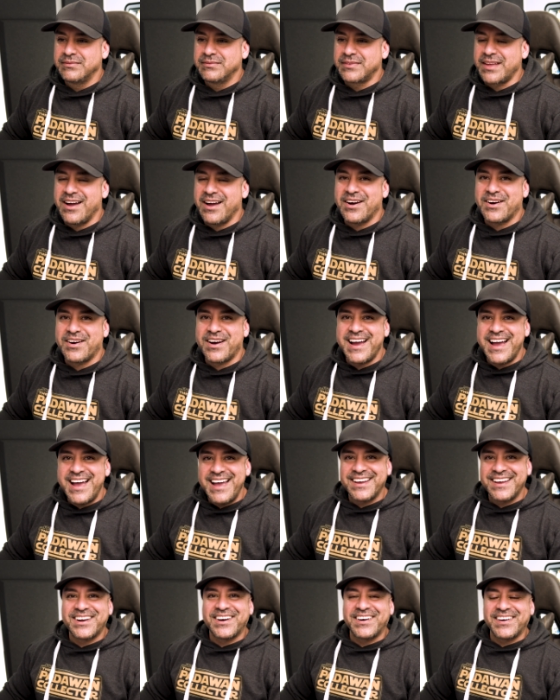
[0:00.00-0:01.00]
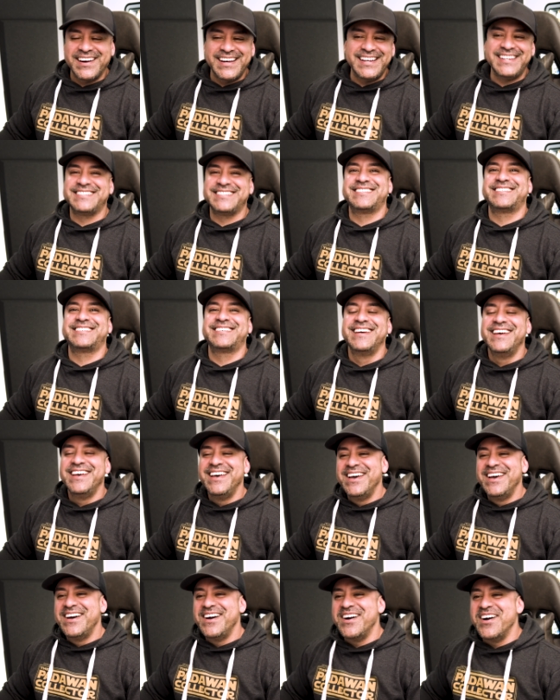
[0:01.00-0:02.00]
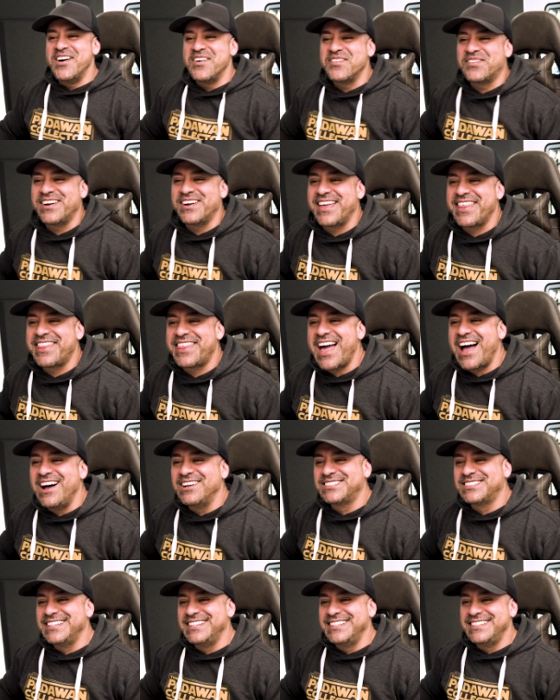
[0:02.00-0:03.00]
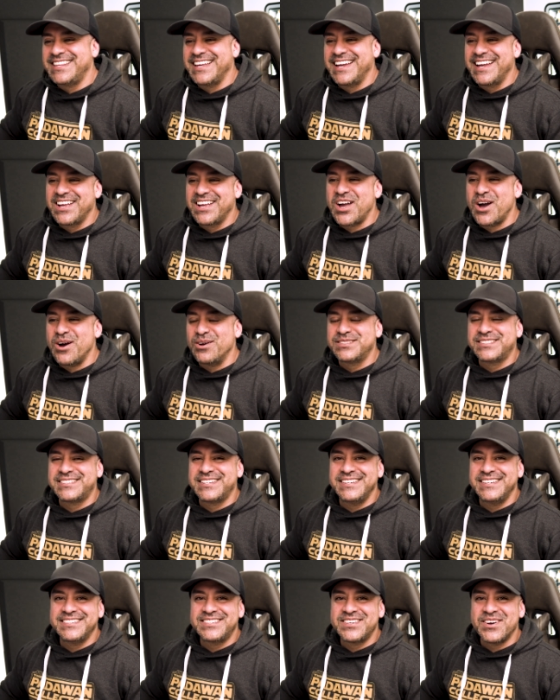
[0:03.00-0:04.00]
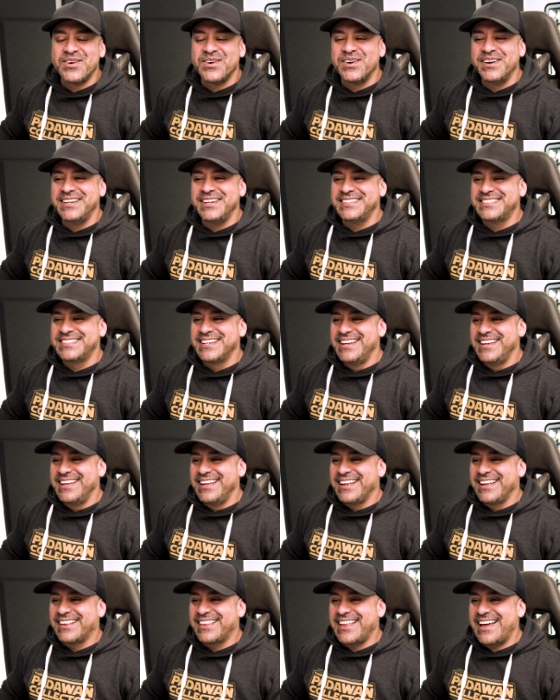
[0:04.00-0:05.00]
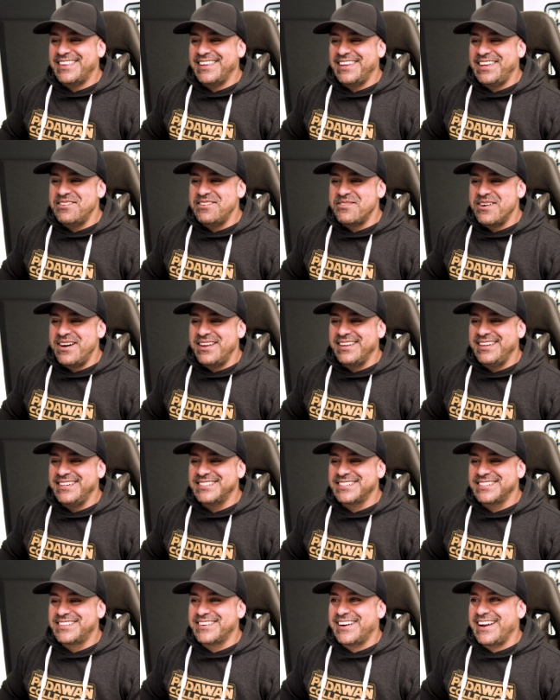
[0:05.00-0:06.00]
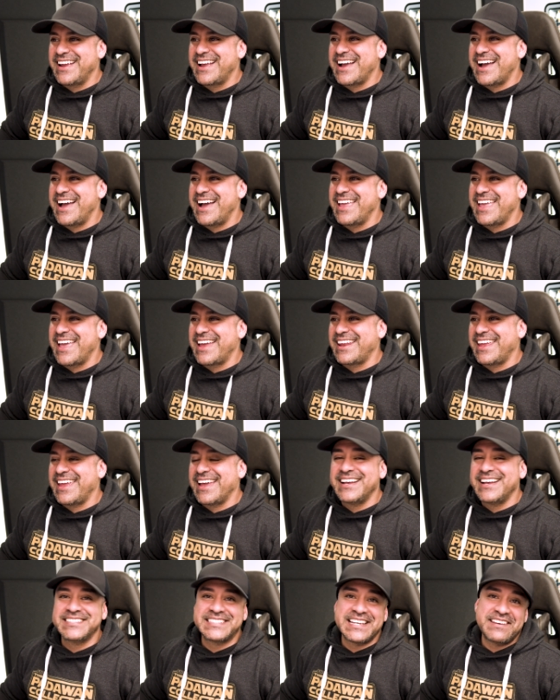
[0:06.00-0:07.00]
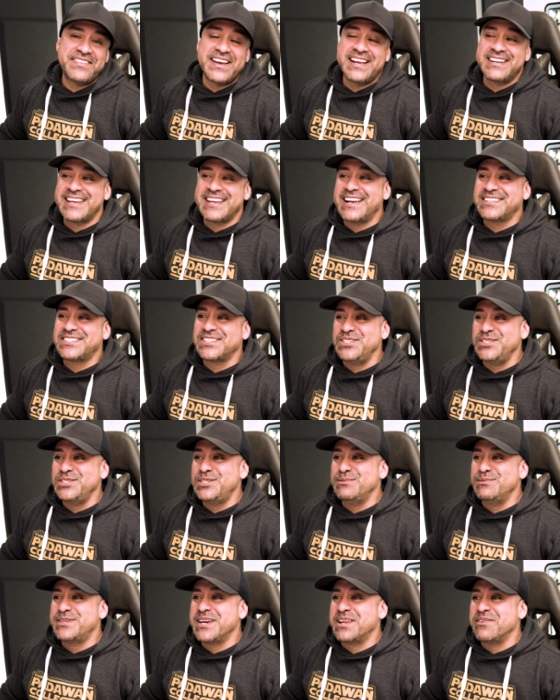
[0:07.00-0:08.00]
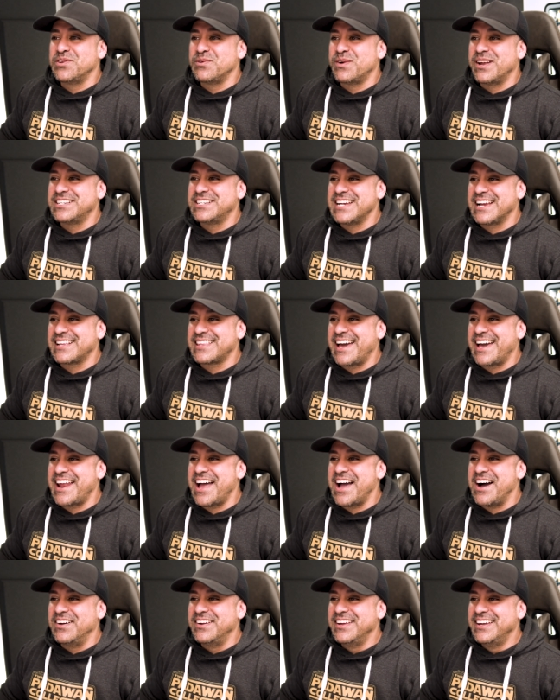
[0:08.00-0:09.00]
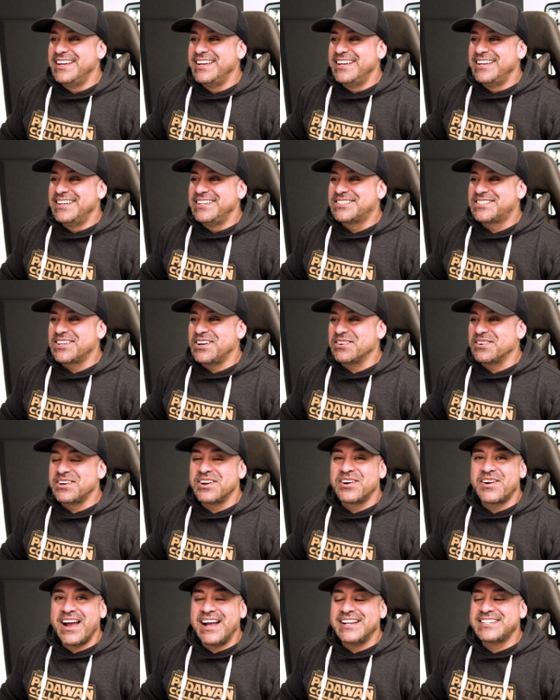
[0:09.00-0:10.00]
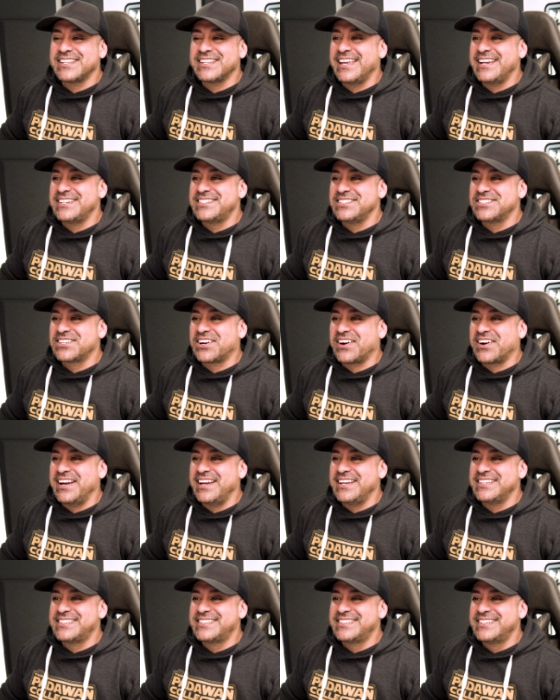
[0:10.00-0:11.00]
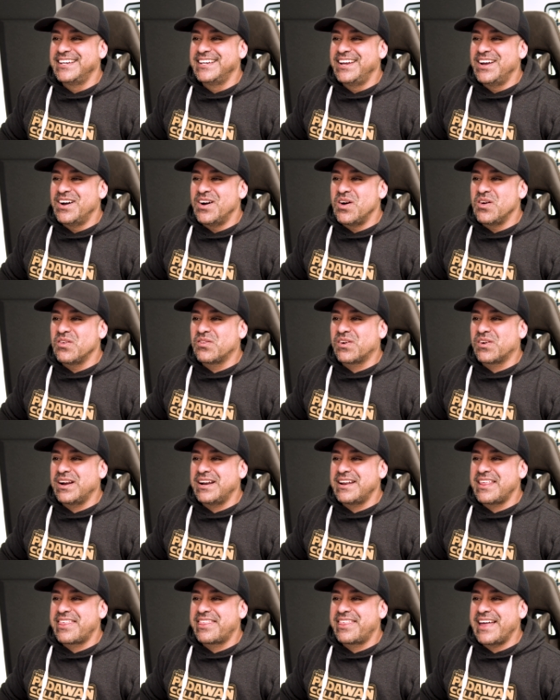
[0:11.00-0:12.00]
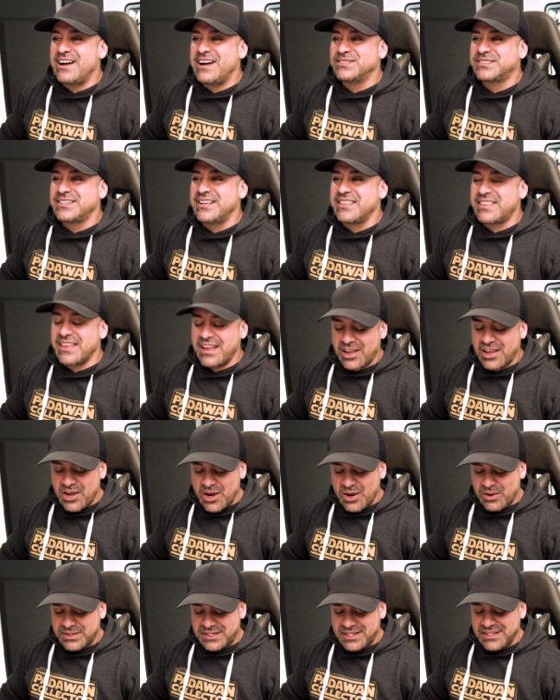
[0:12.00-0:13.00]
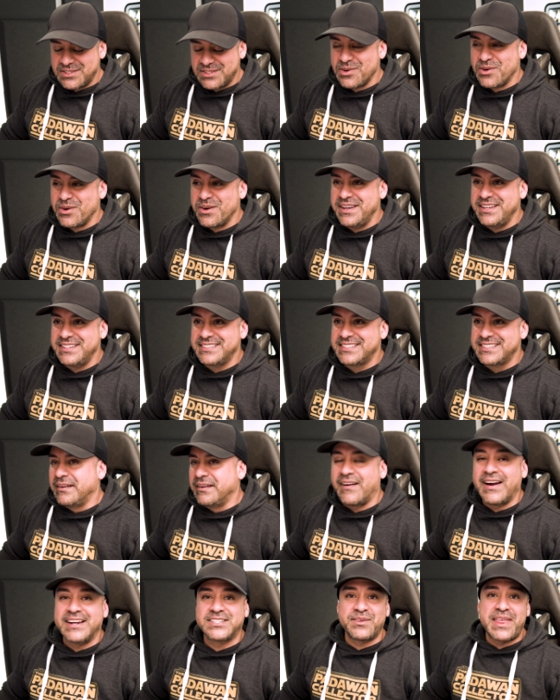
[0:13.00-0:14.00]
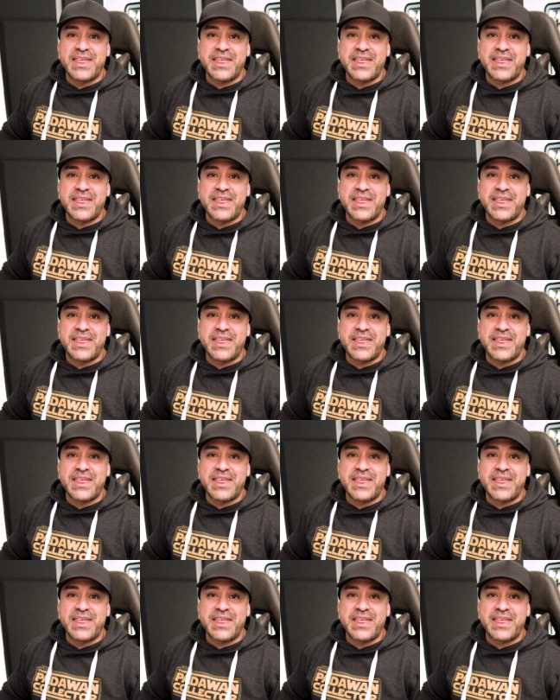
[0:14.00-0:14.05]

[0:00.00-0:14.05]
All right, Chris over at 1000 Ghost Toys. Glad that he won it. He's a great guy, and he has a fantastic YouTube channel if you want to check that out. So congratulations, Chris, over at 1000 Ghost Toys. All right, so